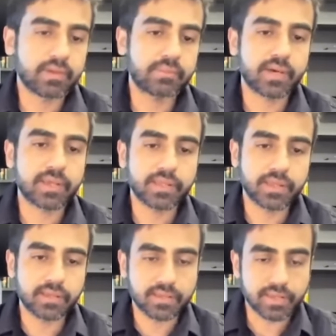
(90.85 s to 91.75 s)
In my
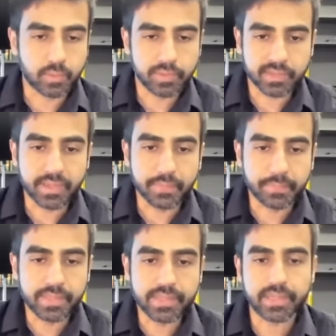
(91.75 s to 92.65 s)
case, that was the
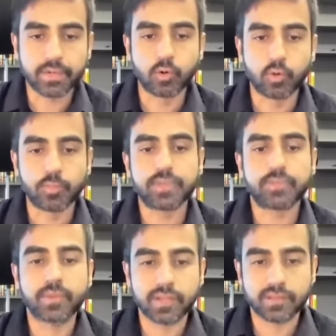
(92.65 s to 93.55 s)
company and hope the
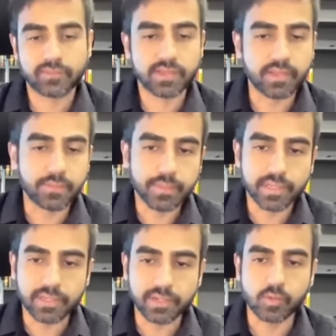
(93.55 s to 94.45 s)
price of the
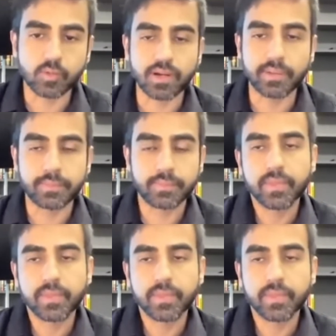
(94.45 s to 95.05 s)
company did go up.